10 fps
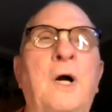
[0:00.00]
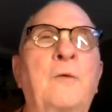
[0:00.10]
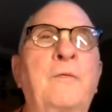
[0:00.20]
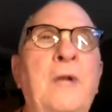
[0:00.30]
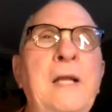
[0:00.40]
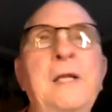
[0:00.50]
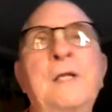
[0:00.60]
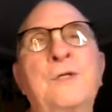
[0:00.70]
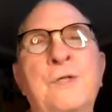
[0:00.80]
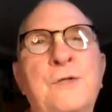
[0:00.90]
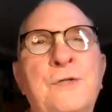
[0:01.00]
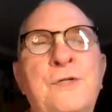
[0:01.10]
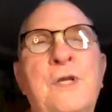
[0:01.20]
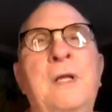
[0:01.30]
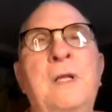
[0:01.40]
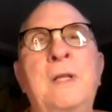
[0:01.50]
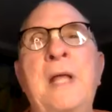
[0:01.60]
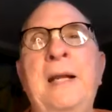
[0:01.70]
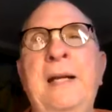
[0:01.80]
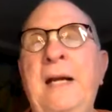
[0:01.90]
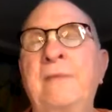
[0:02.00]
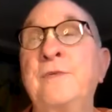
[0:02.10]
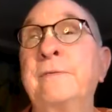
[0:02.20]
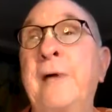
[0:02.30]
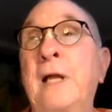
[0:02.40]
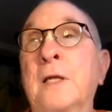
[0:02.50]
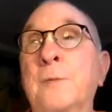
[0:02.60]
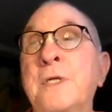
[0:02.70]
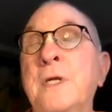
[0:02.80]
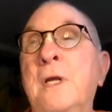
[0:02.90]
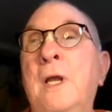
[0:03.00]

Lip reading: of lineages that have developed